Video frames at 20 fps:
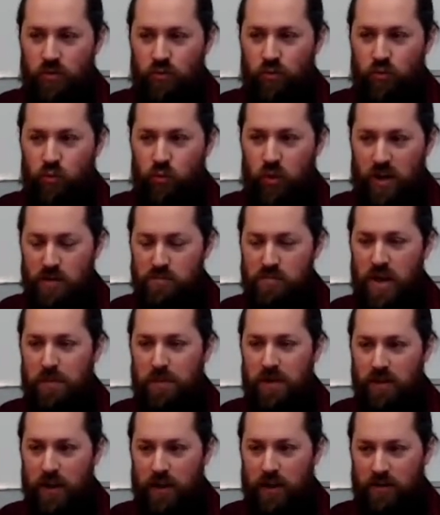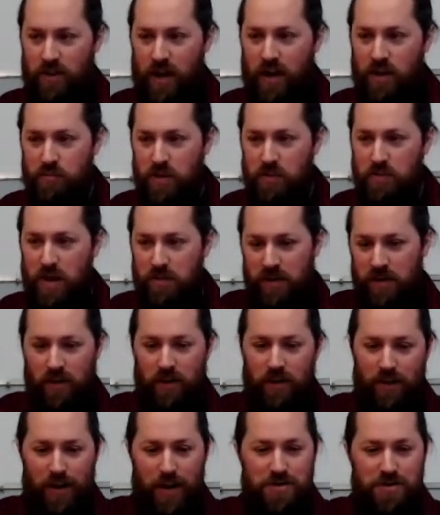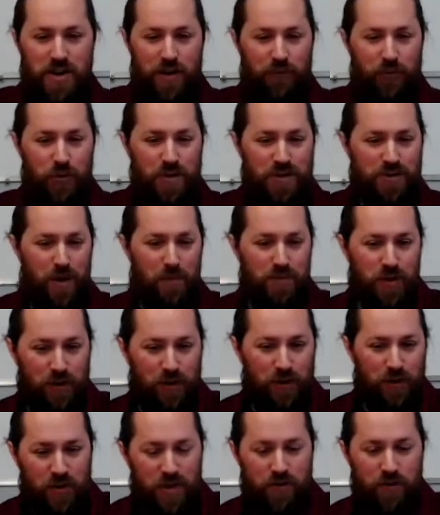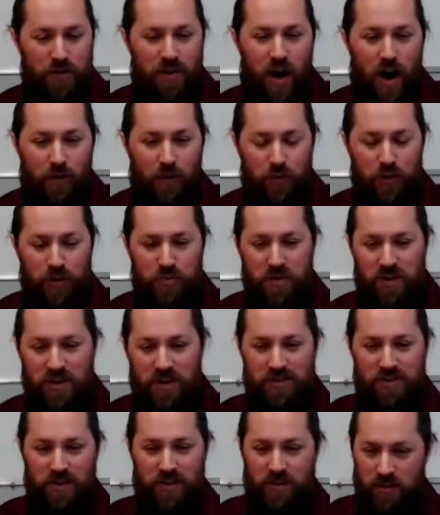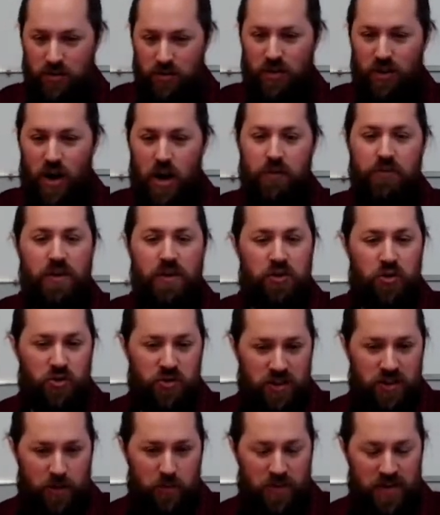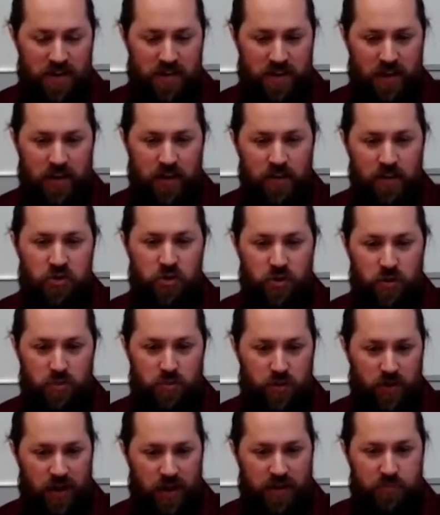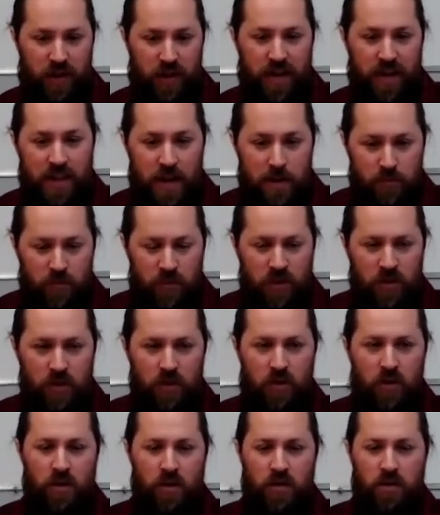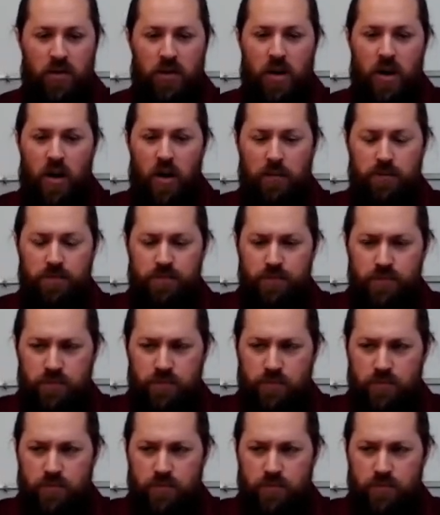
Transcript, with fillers: we can maybe that, that could be maybe a, a, different subject for a different conference because there's a lot of issues to get we need to get into to explain them. Um,